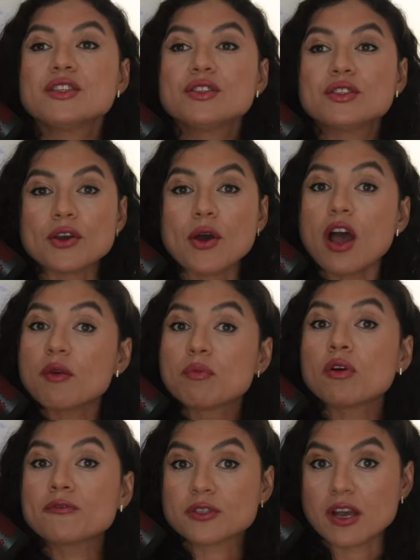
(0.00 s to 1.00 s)
So I
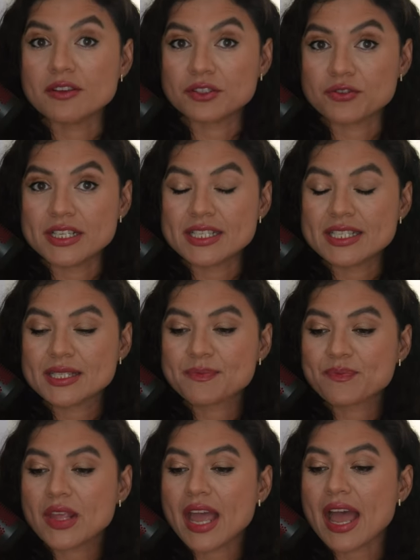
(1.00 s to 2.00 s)
moved countries
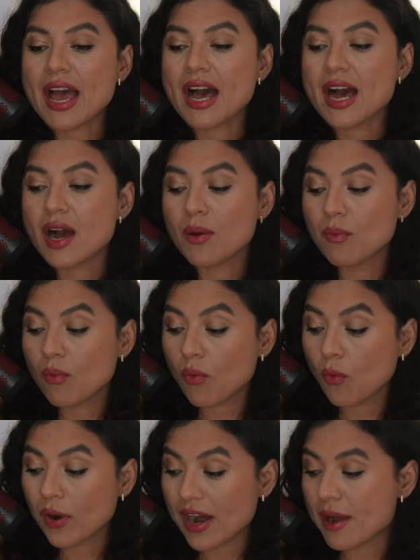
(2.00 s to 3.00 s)

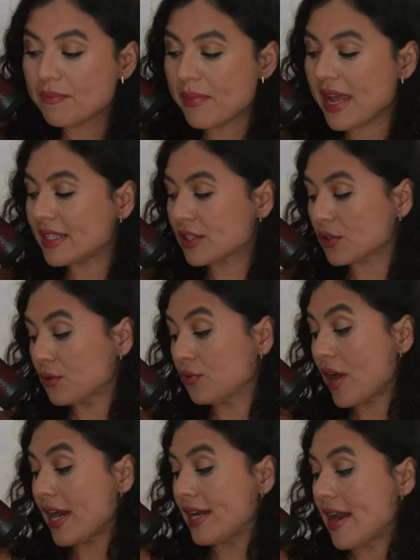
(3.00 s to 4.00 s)
where I'm based
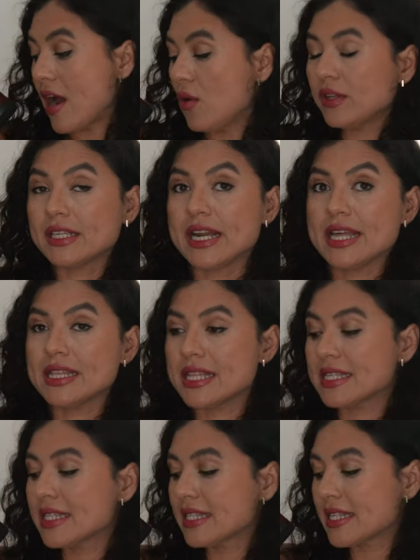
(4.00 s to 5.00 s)
right now in the
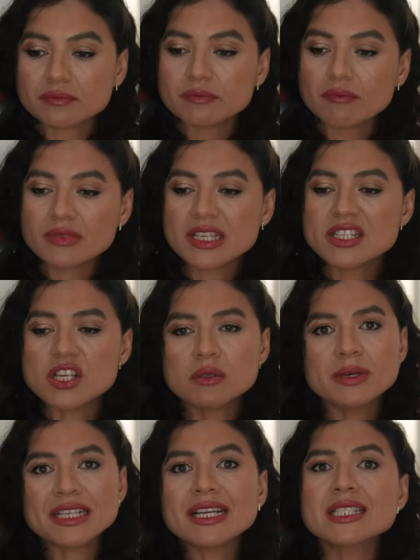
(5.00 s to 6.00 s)
Netherlands.
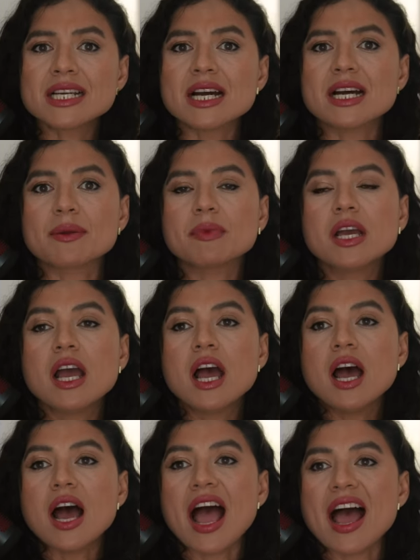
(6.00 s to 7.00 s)
So by that time,
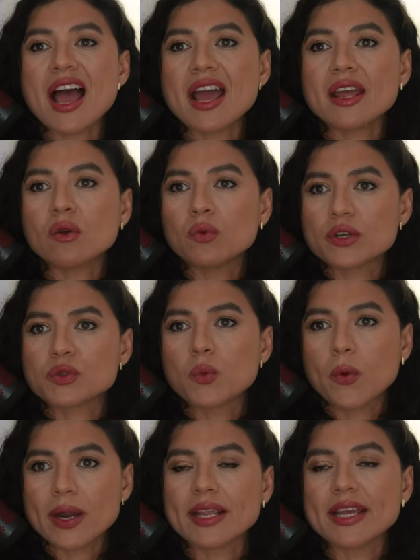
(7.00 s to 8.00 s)
I was
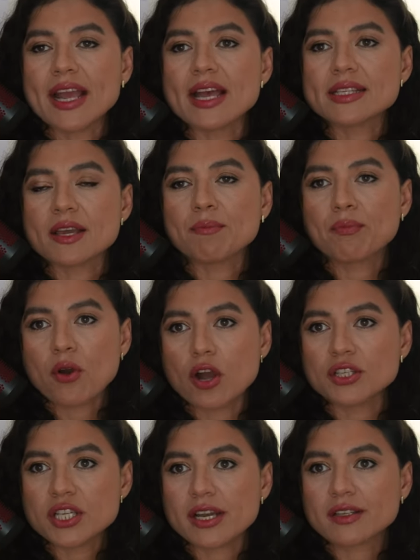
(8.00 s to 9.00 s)
working as a
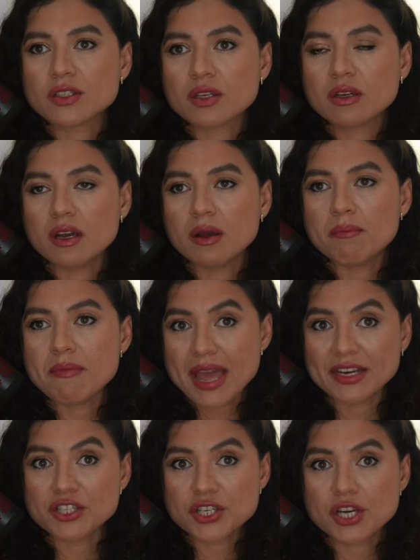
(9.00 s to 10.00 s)
project
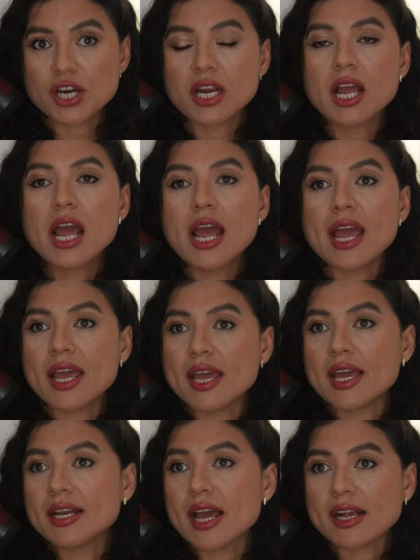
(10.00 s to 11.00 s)
manager
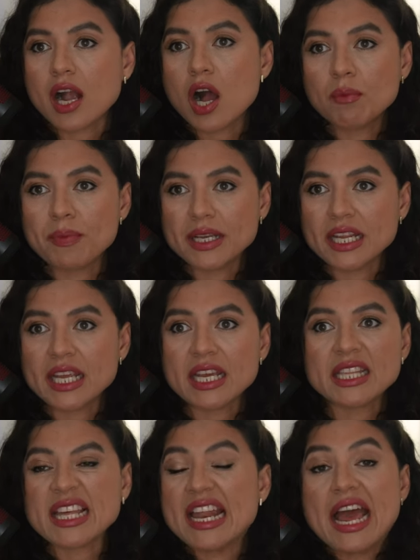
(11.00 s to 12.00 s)
and a
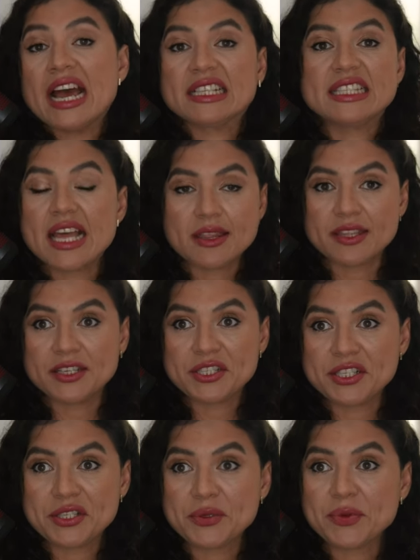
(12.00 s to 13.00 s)
company that had nothing
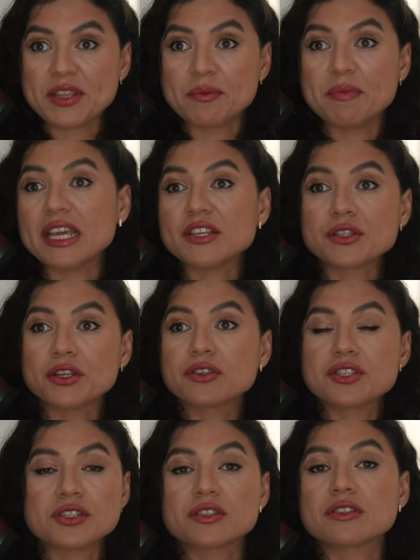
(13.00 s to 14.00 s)
to do with me, you know,
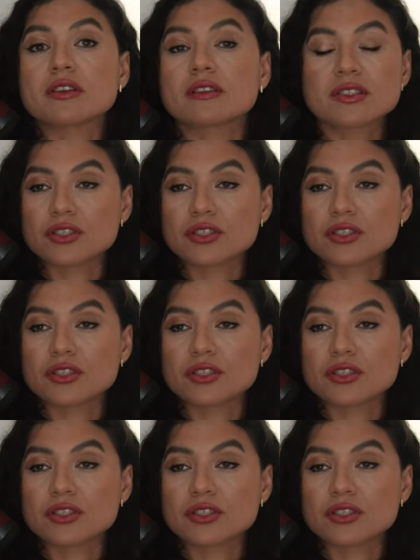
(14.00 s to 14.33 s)
just